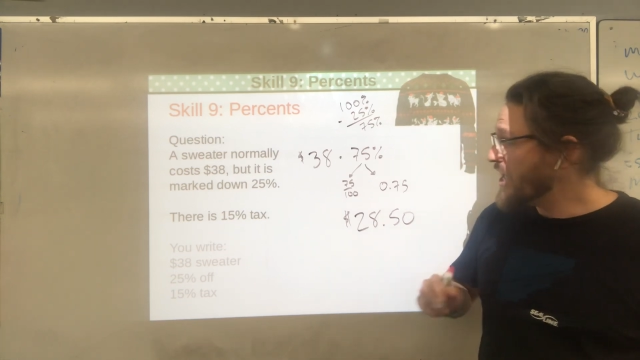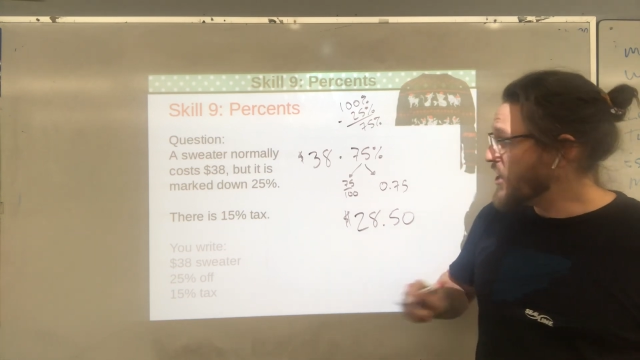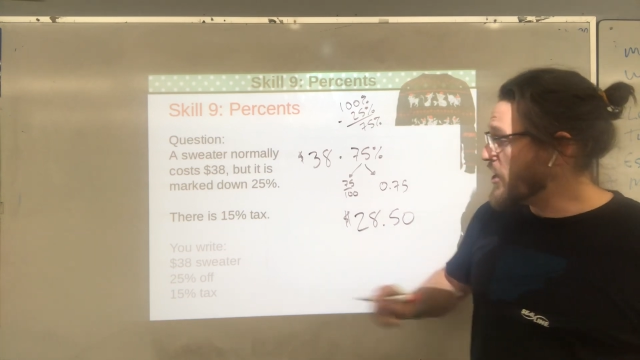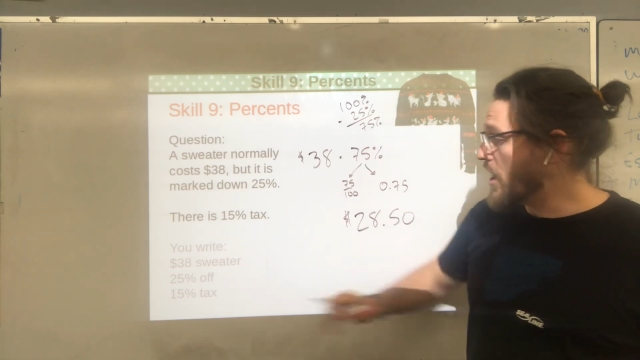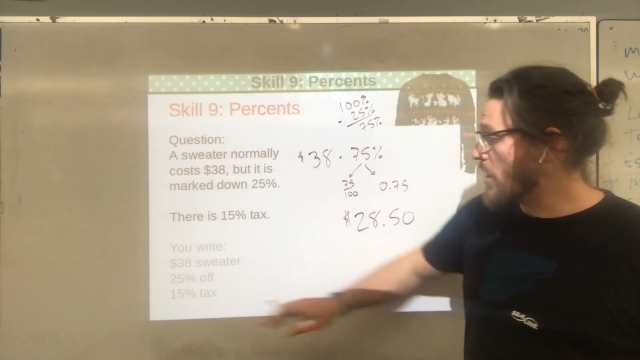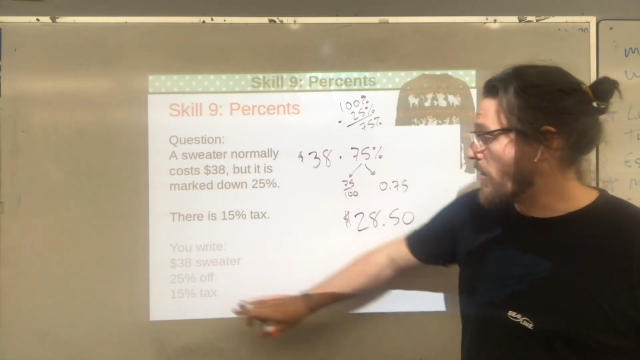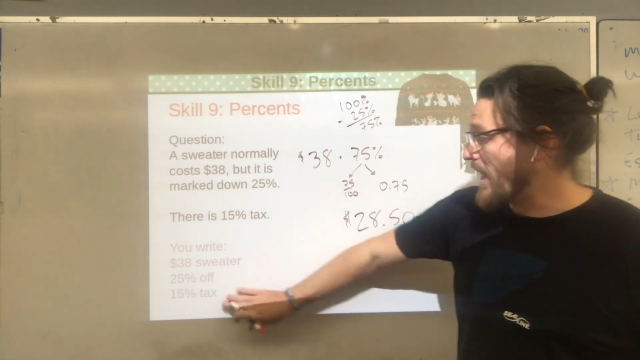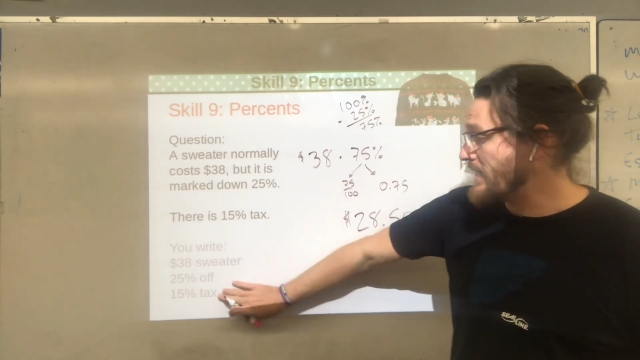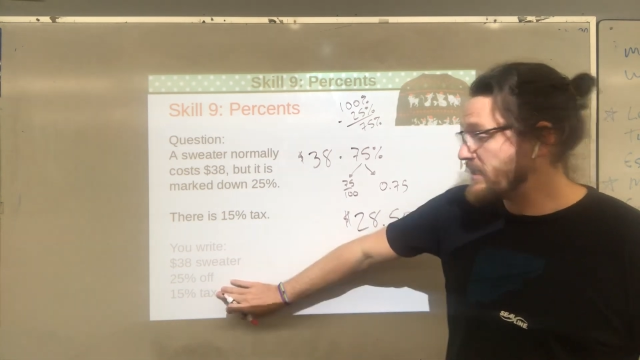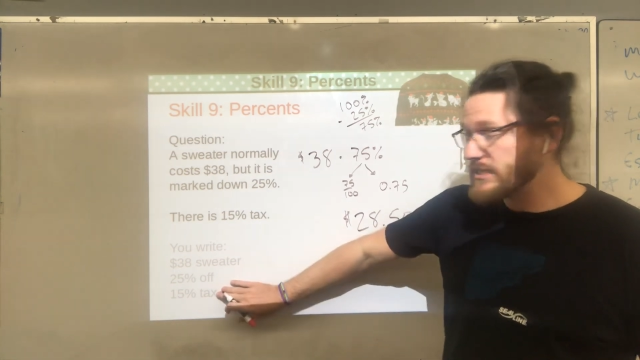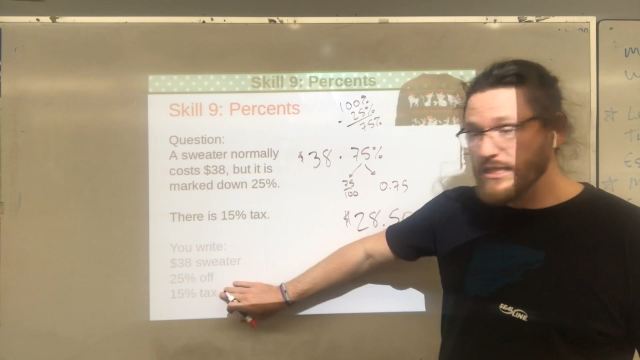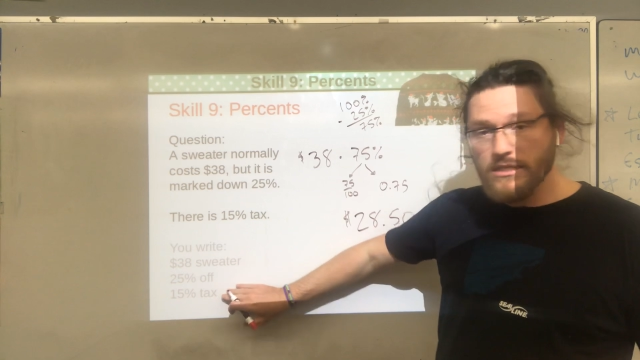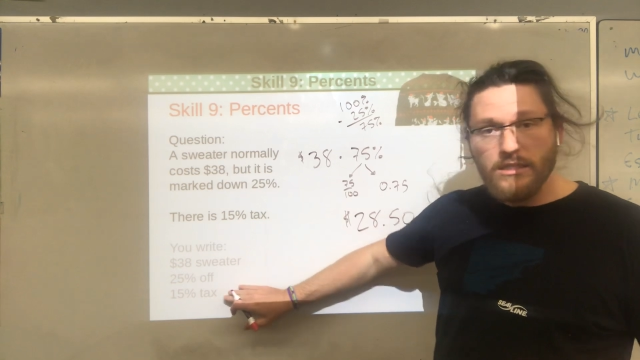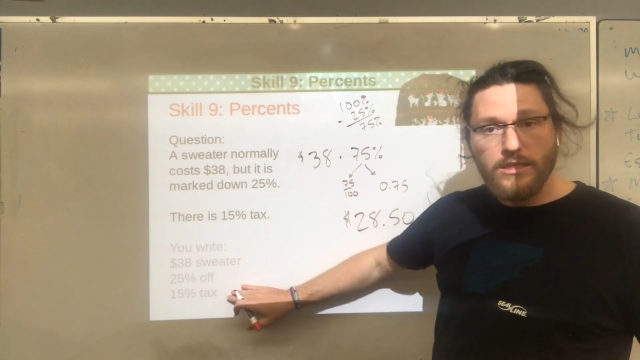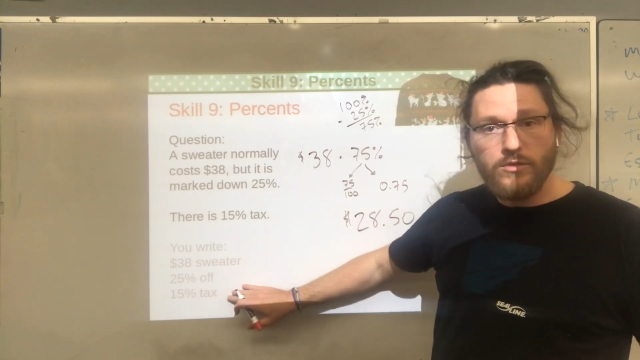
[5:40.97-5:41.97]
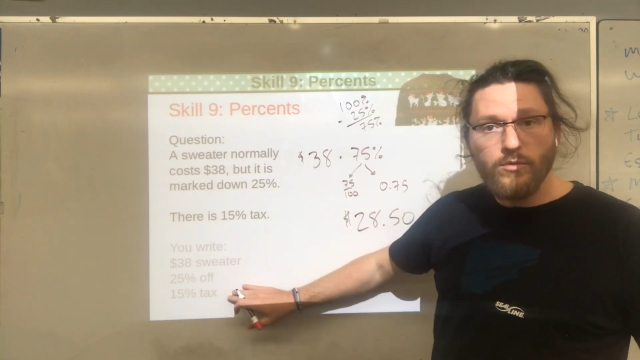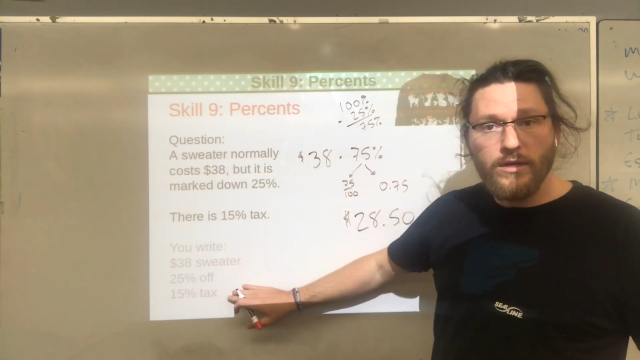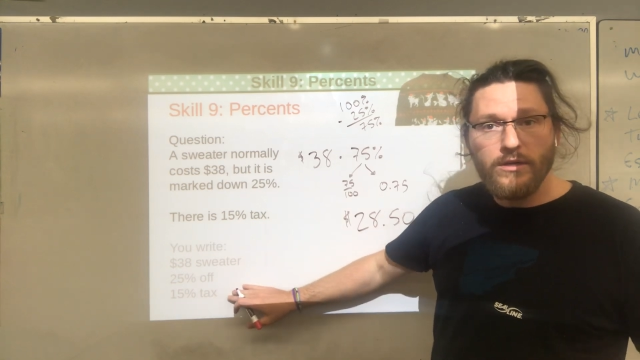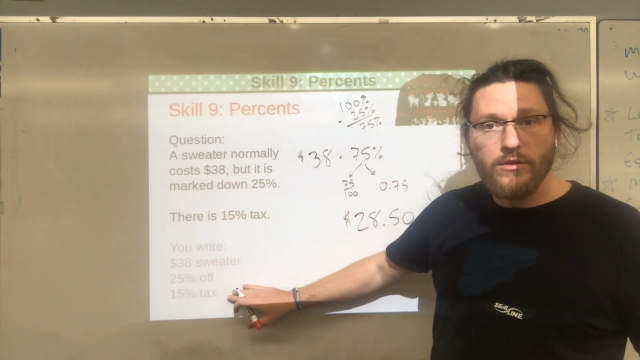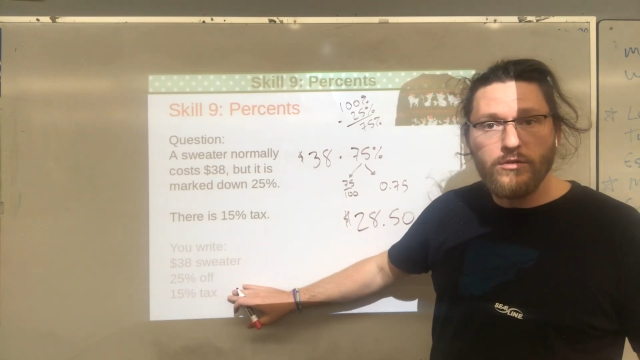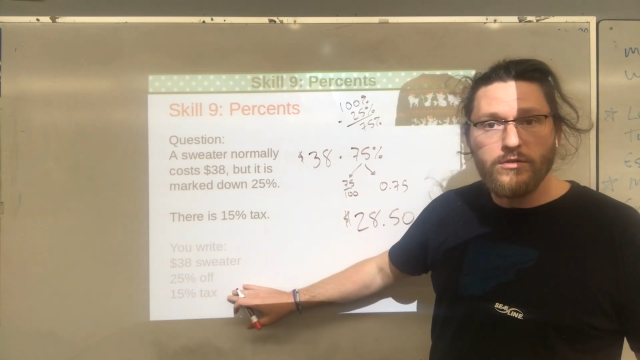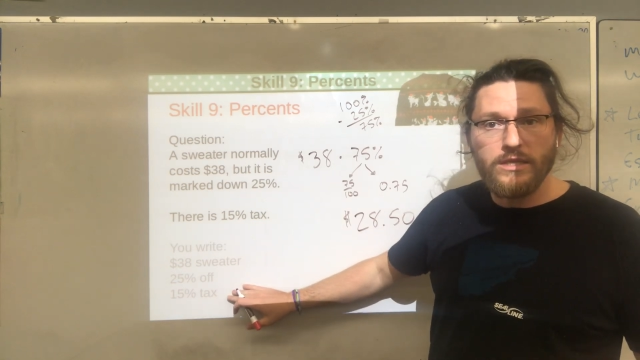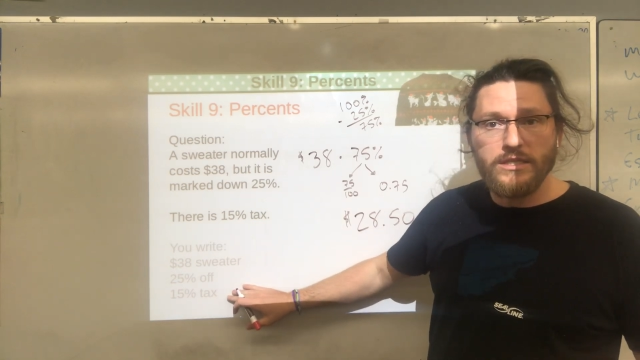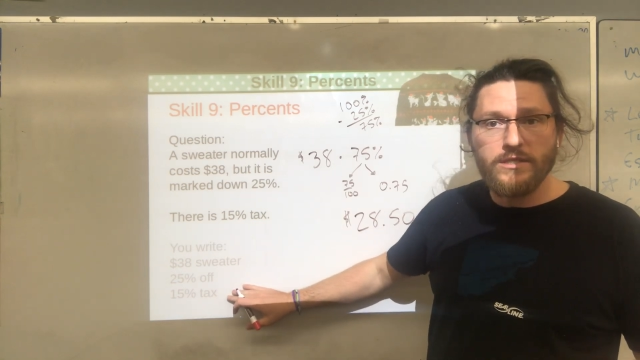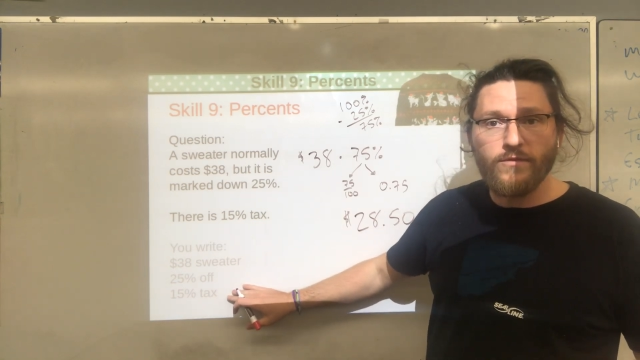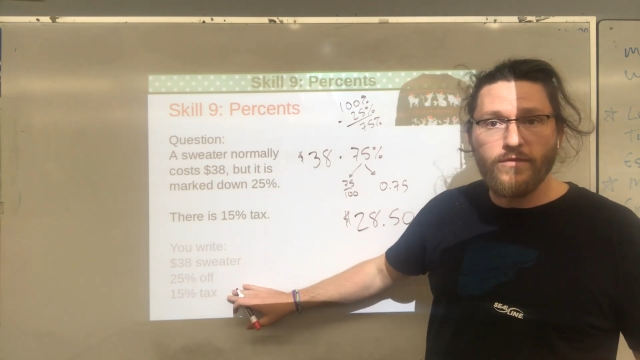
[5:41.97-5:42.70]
No, I still need to include this